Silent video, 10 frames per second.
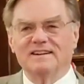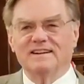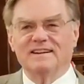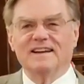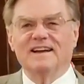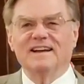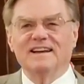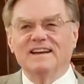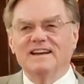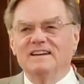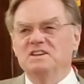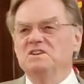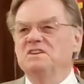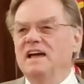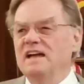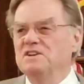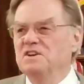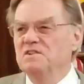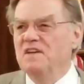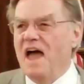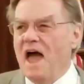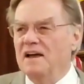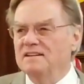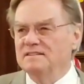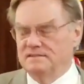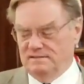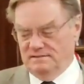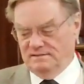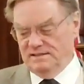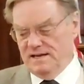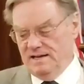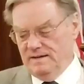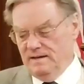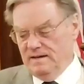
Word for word: Okay? You can't do that. Okay?